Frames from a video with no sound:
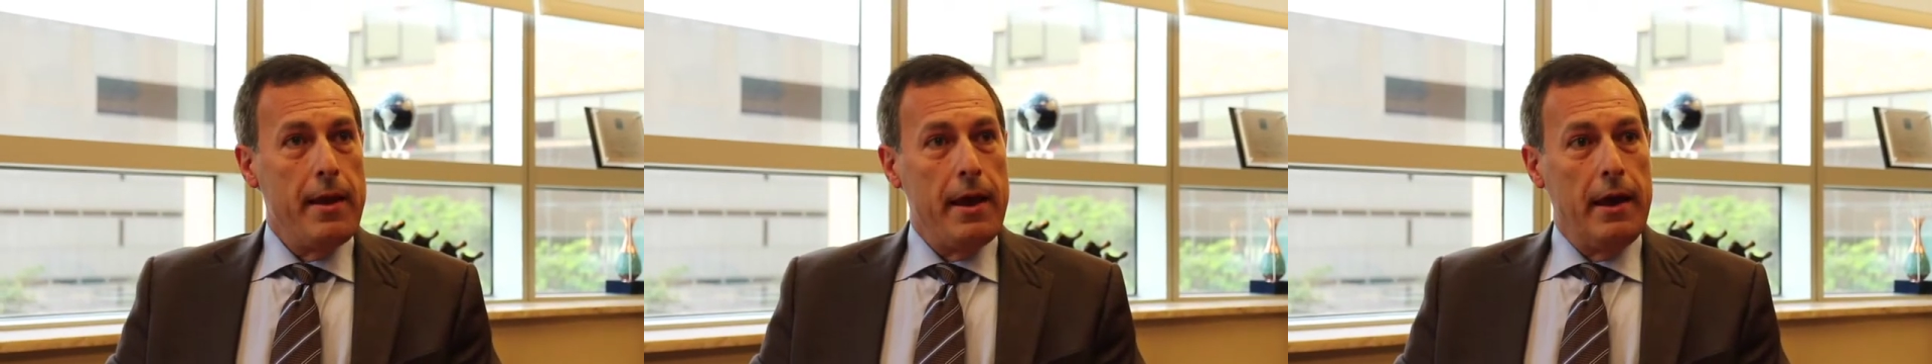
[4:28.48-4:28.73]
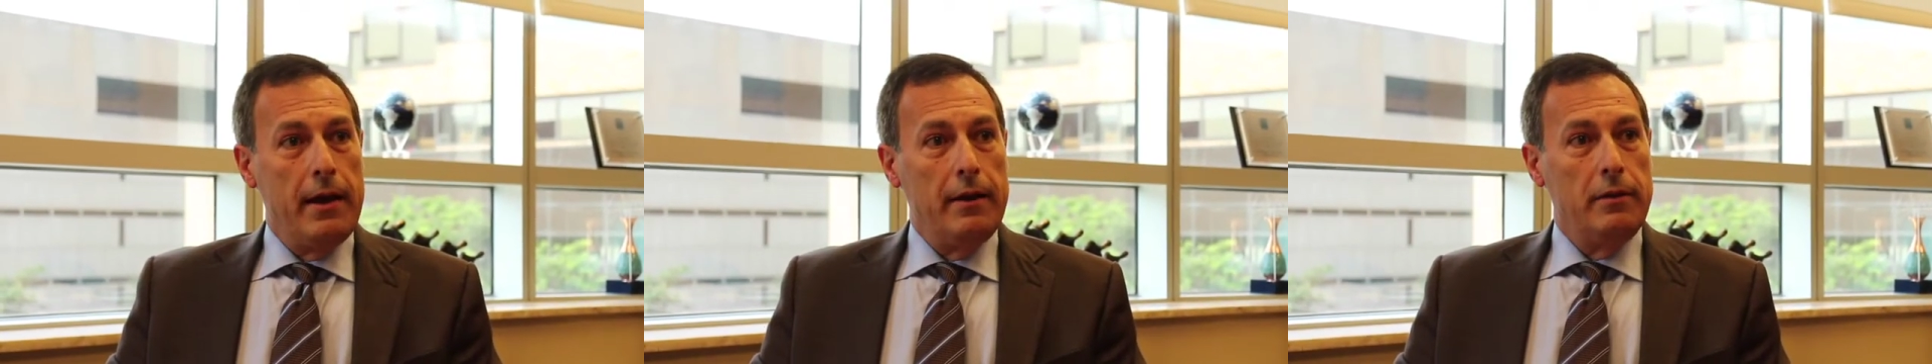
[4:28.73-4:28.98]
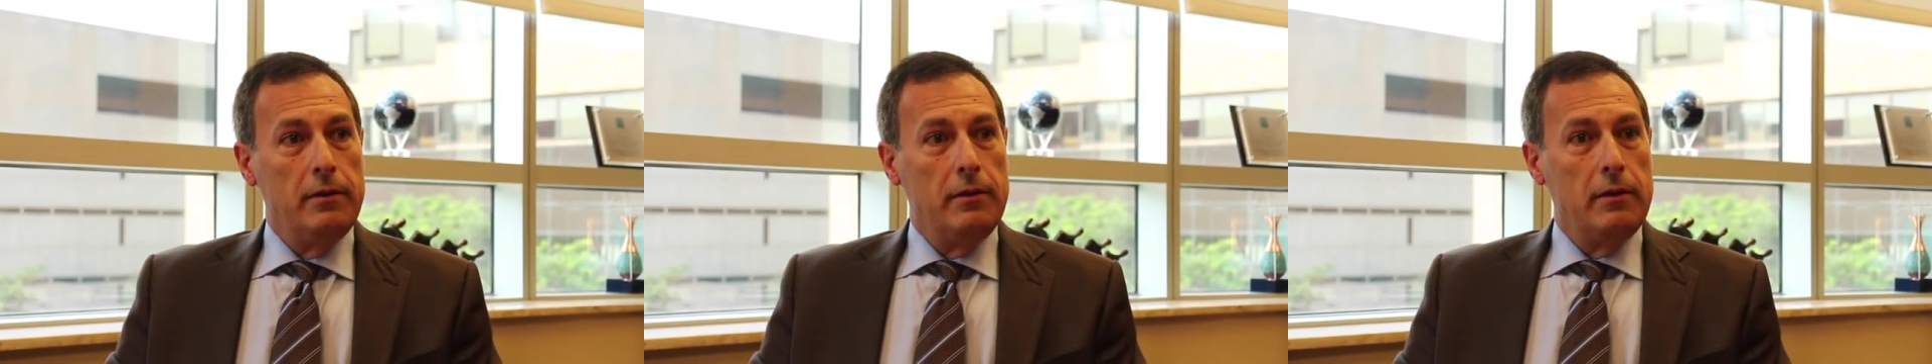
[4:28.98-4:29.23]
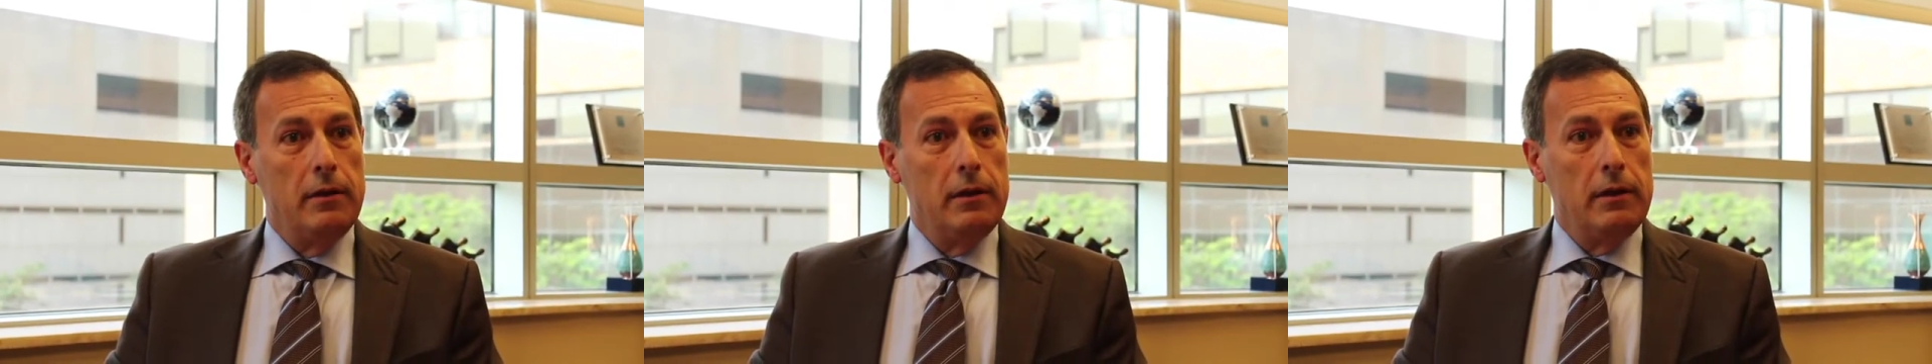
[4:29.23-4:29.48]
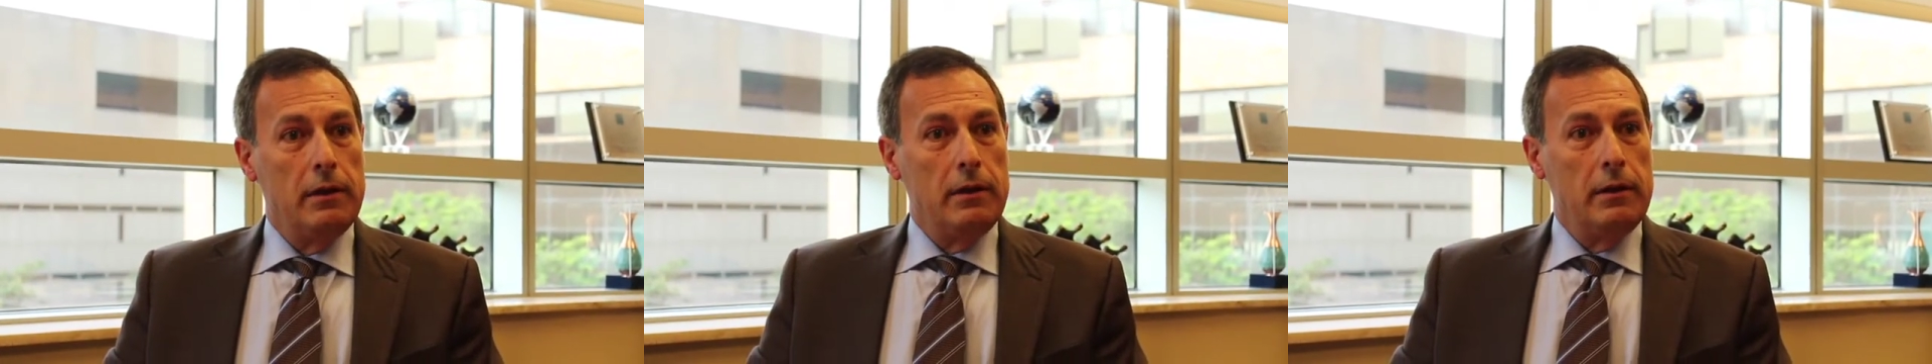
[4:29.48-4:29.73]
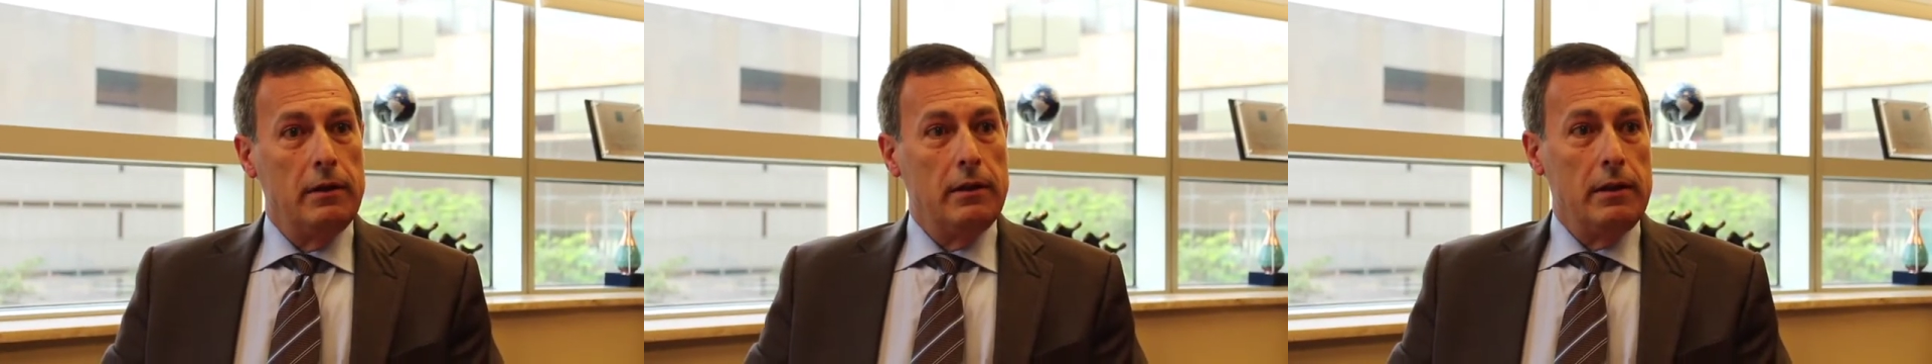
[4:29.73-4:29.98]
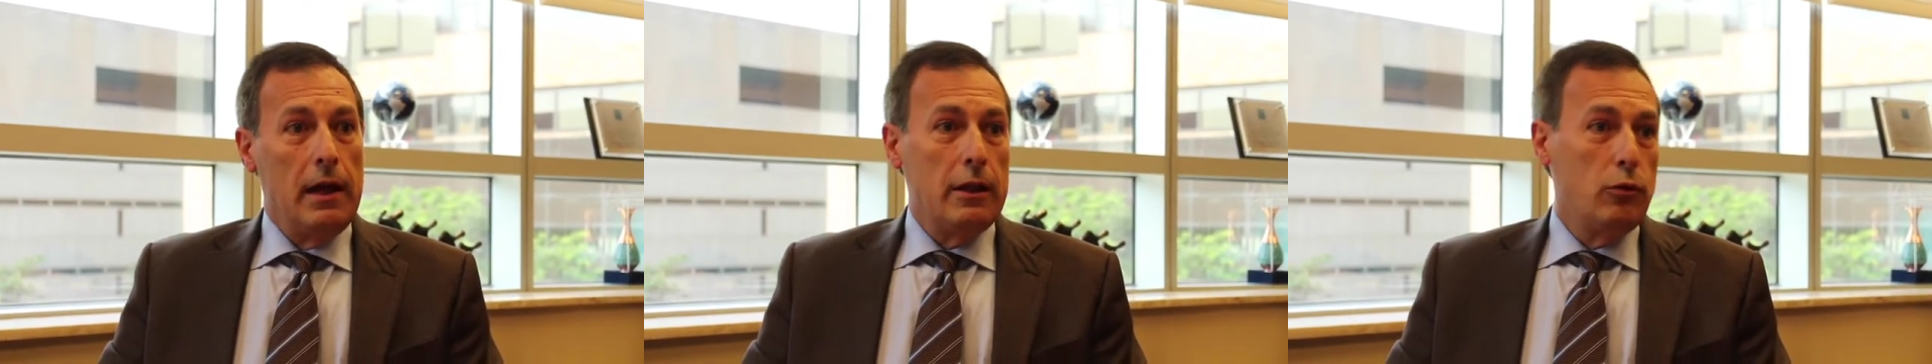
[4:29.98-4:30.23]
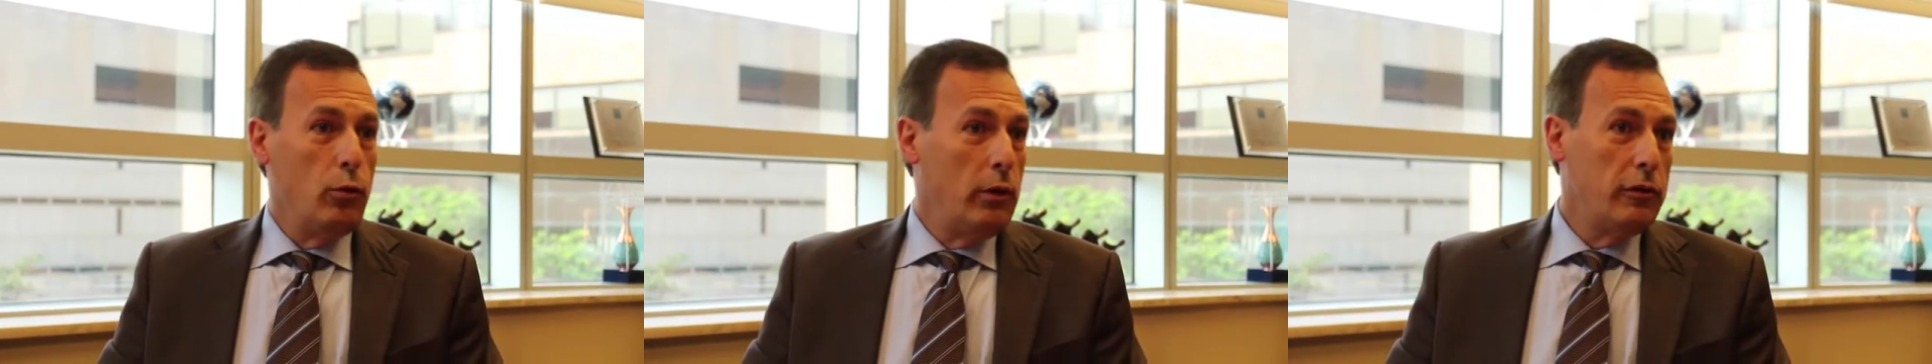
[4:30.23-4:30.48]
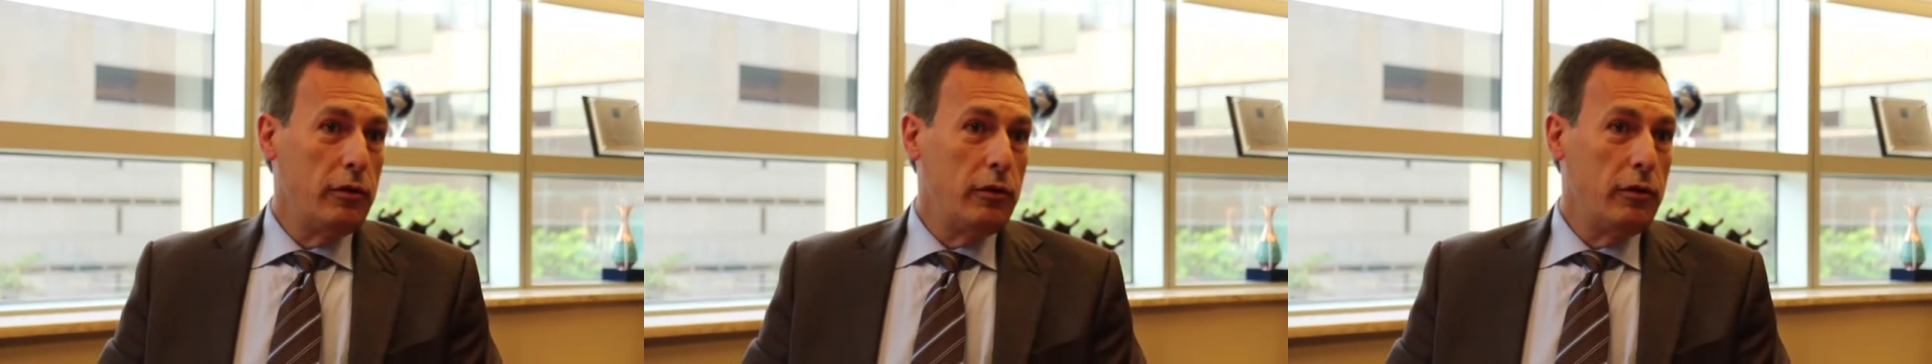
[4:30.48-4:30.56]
and that will